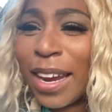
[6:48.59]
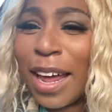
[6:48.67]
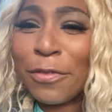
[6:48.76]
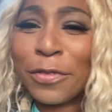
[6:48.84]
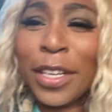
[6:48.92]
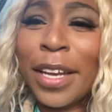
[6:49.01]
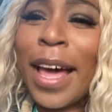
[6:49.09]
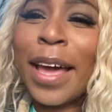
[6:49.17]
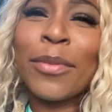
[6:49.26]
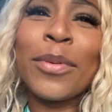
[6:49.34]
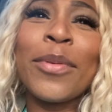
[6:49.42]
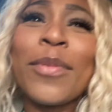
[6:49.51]
I feel like
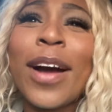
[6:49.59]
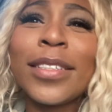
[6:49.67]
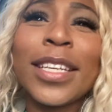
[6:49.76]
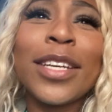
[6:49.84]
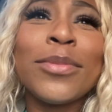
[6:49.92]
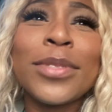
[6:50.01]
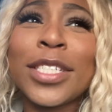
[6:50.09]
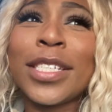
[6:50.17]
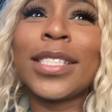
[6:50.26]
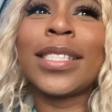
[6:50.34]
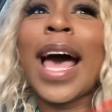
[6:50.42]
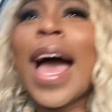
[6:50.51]
when we walked in, it was
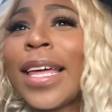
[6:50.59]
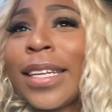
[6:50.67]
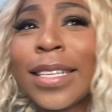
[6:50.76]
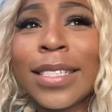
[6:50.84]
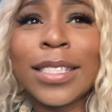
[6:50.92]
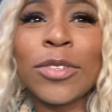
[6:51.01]
just silence.